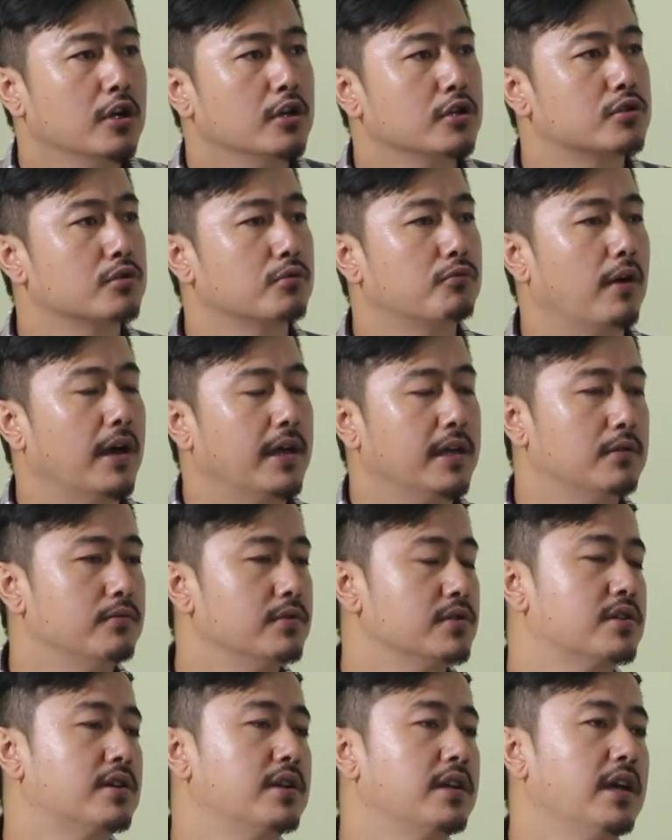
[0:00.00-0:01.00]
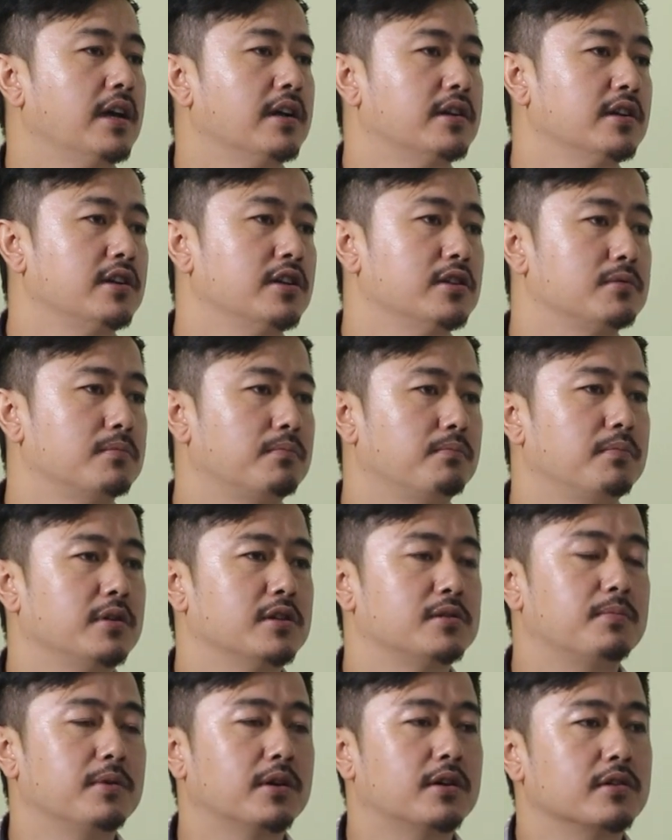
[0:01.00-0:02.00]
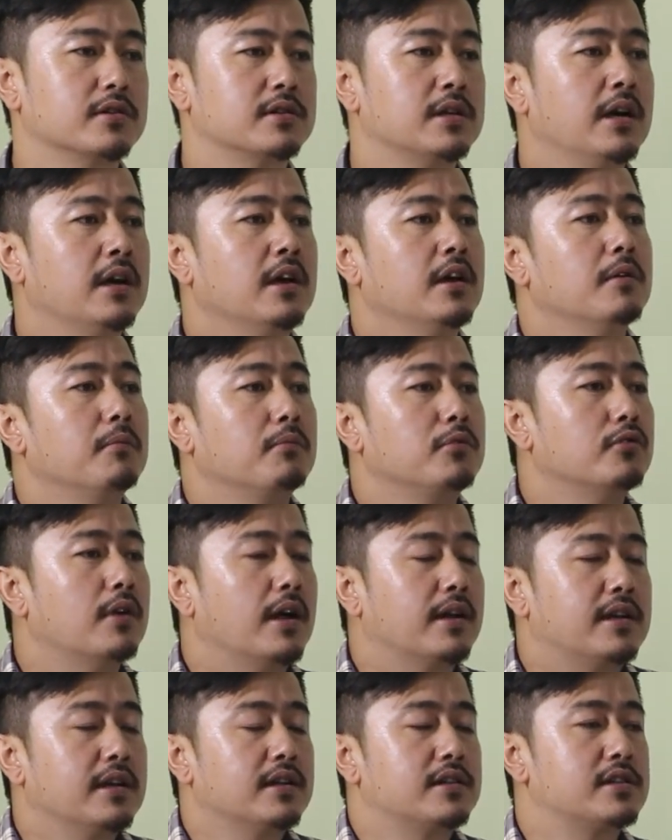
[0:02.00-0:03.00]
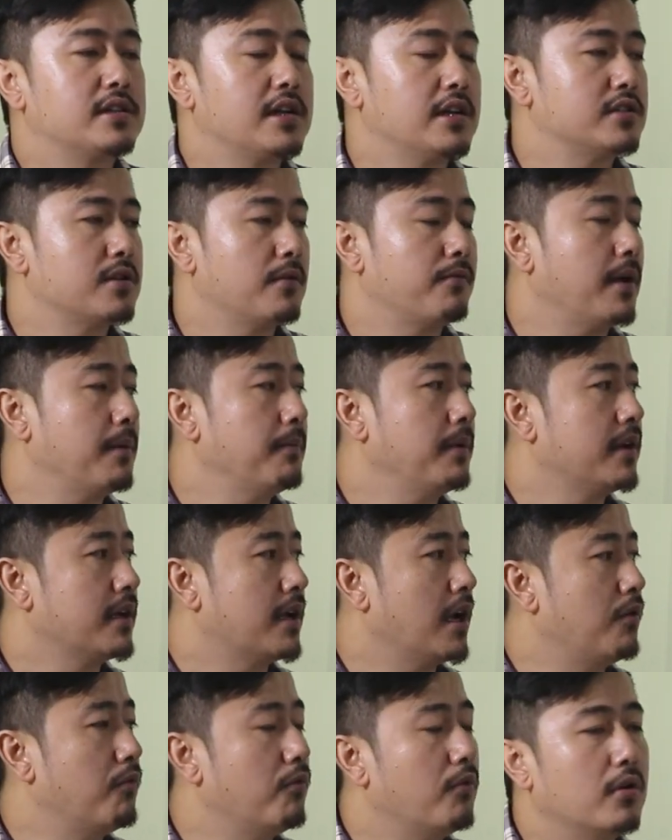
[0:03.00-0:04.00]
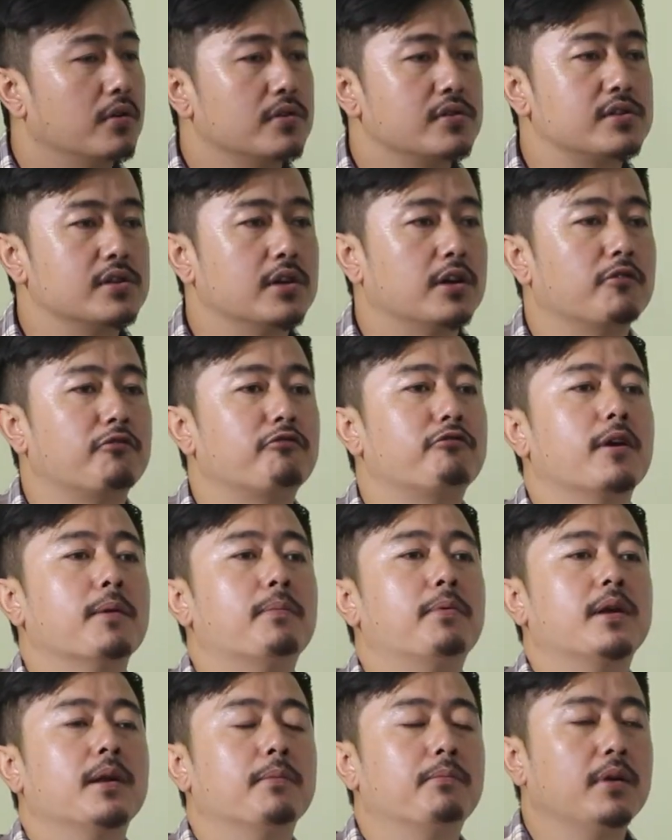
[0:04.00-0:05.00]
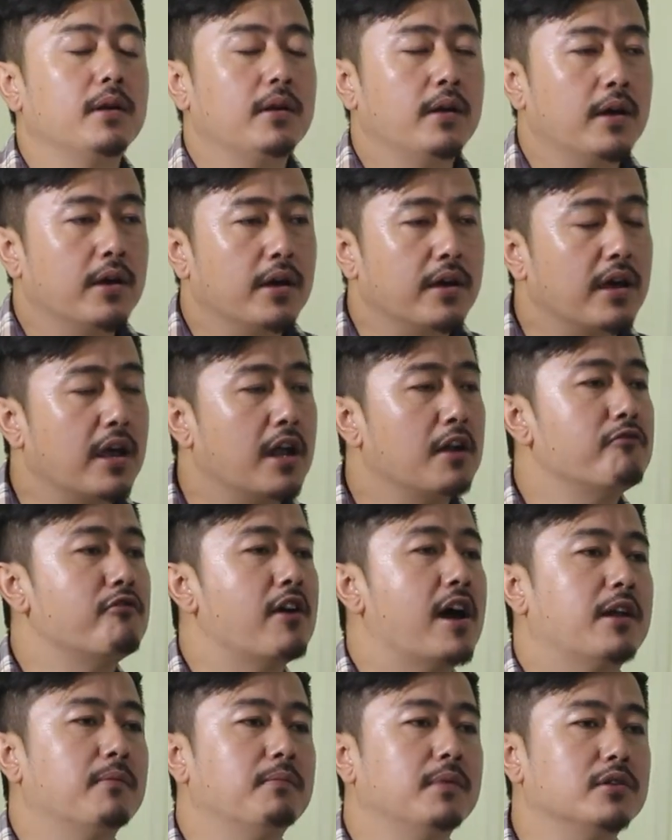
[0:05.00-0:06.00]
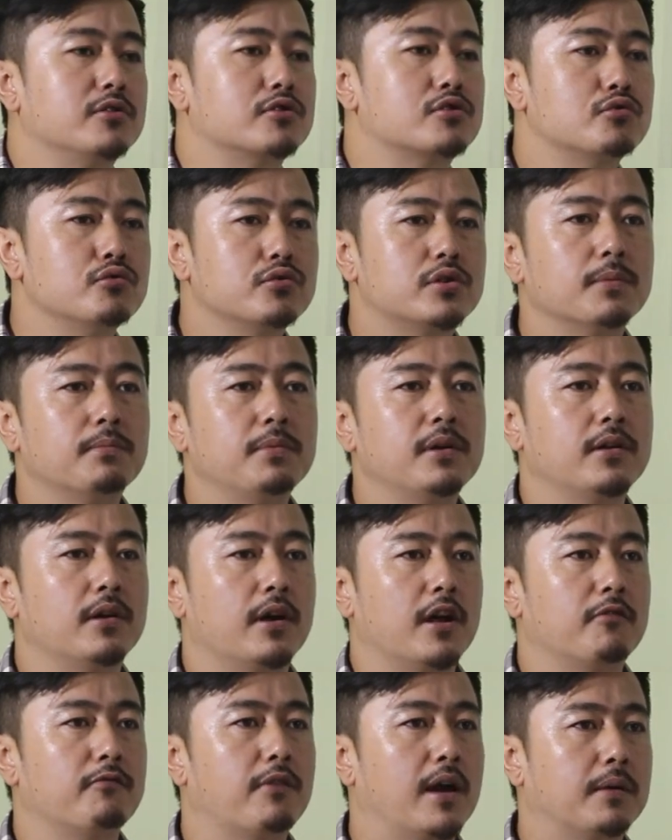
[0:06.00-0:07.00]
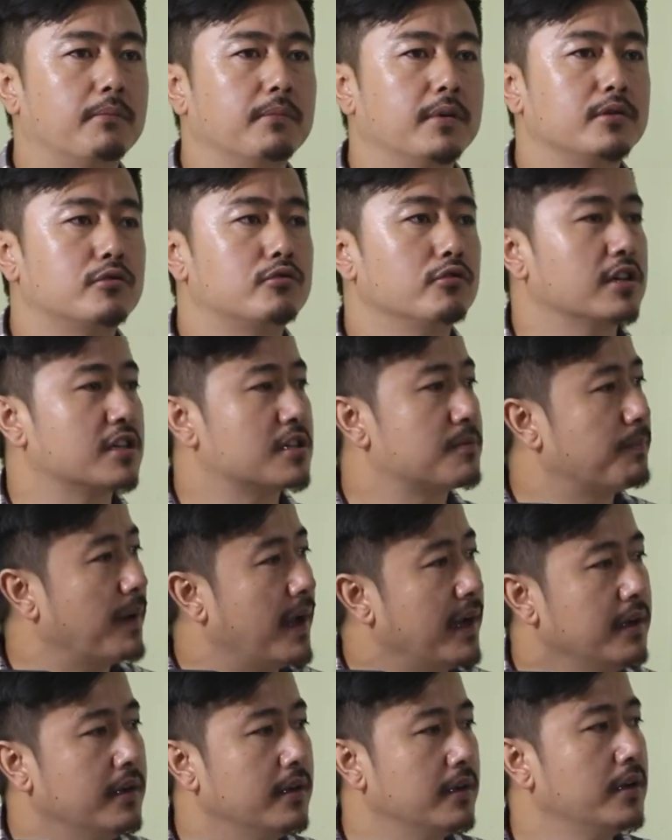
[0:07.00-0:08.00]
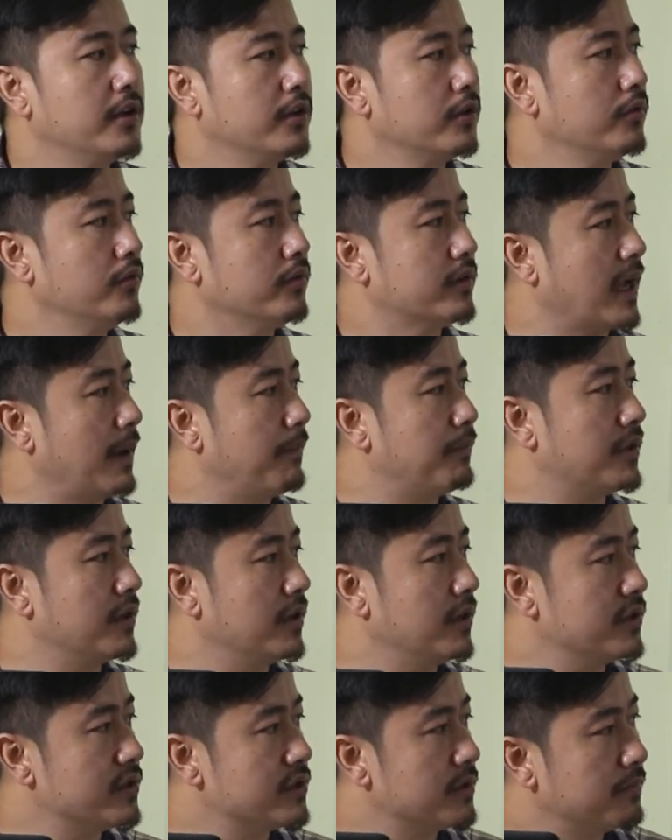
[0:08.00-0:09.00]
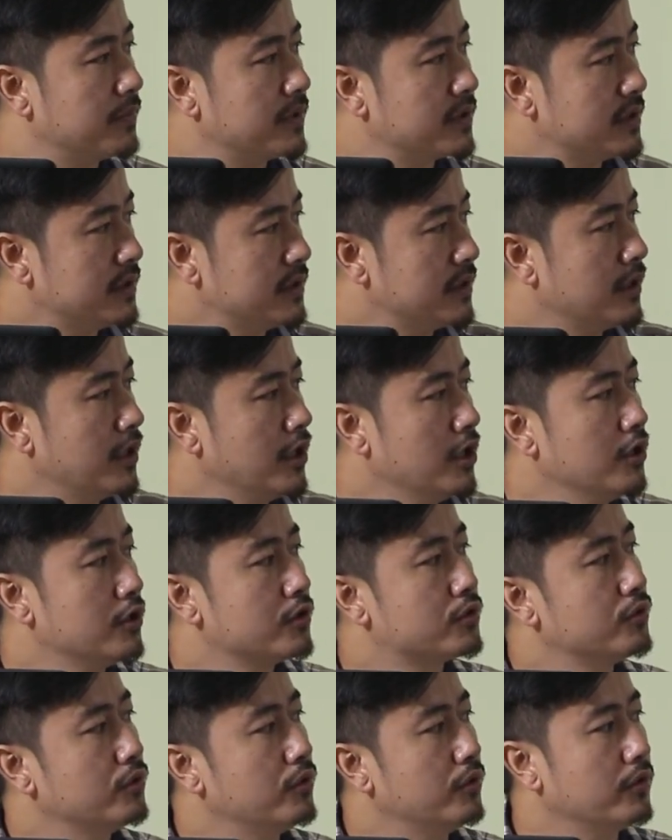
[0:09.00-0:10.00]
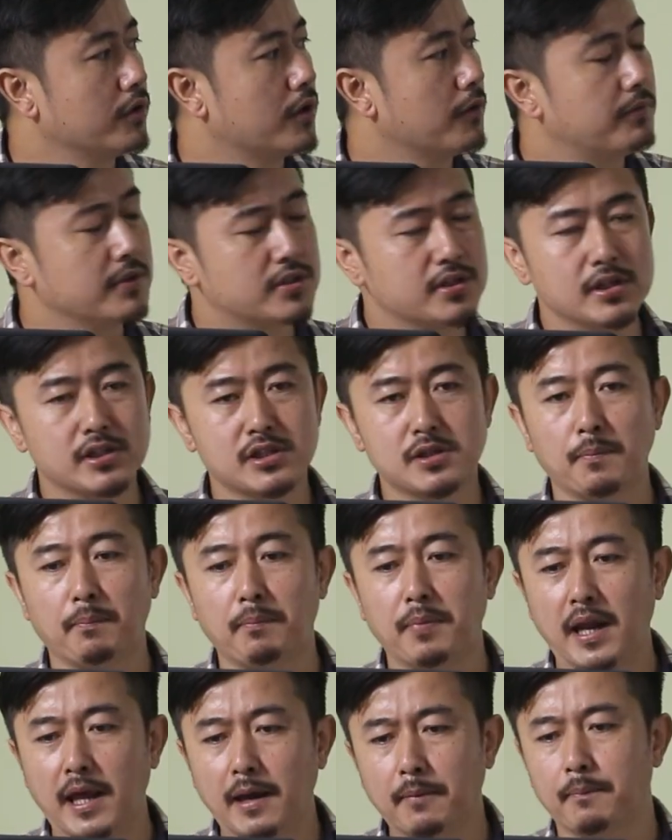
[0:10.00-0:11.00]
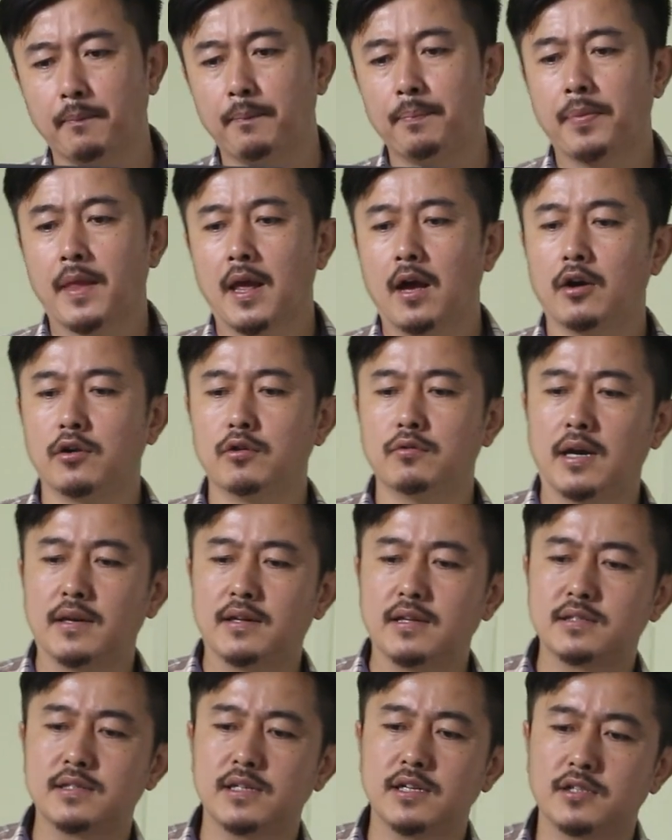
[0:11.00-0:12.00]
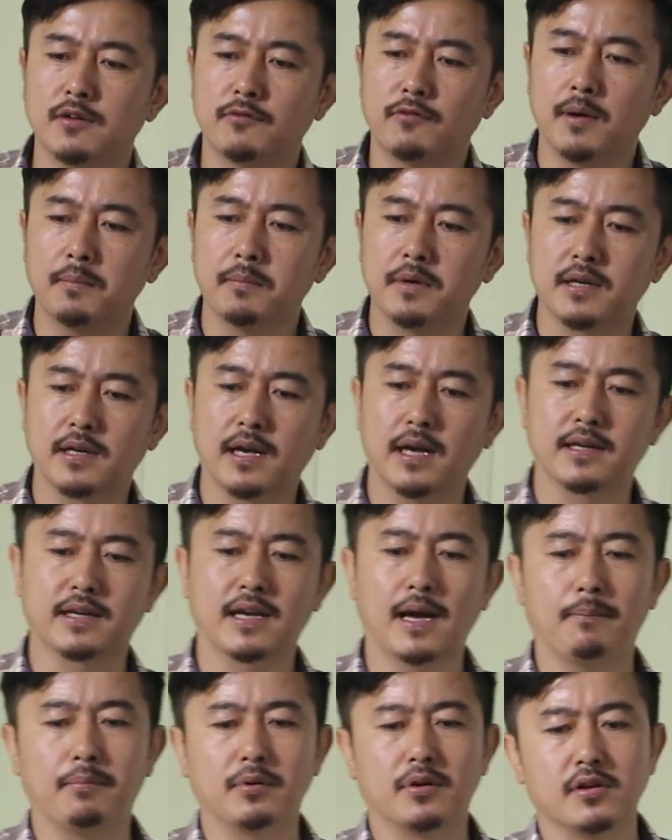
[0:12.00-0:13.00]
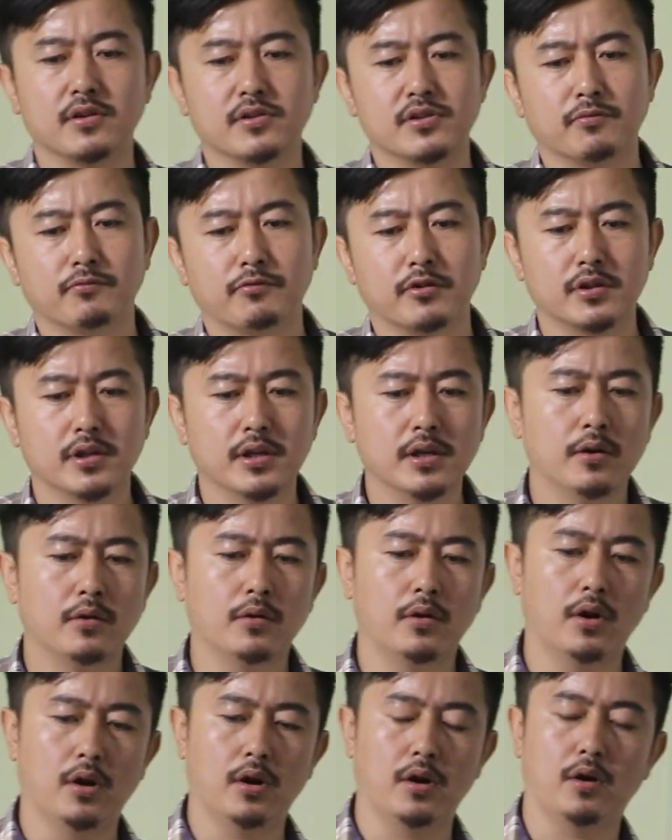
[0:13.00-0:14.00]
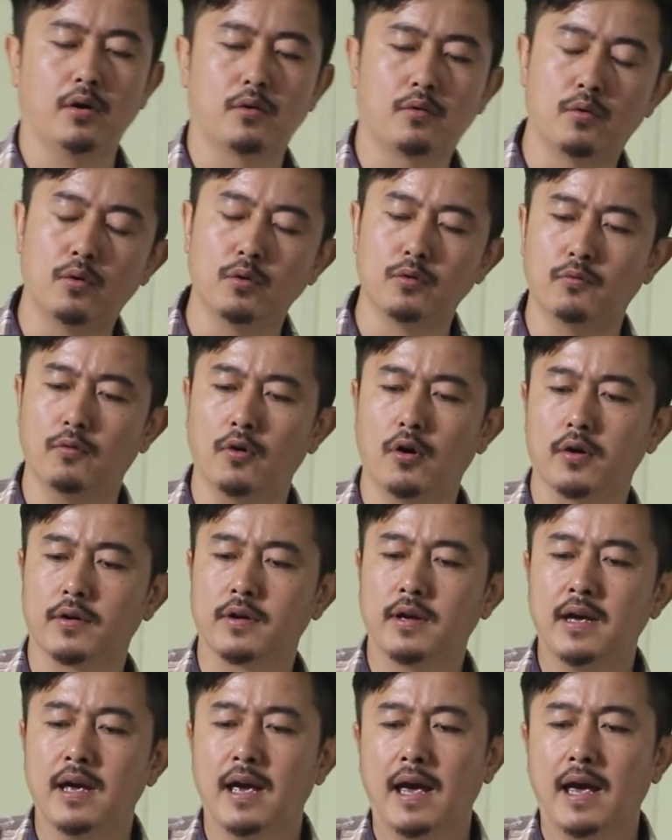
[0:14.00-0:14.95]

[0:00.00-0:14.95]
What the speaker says: So why it was created is because the United States of America wants a favorable environment, suitable environment to expand capitalism, isn't it? So revisionists blame the United States of America and capitalism for the Cold War.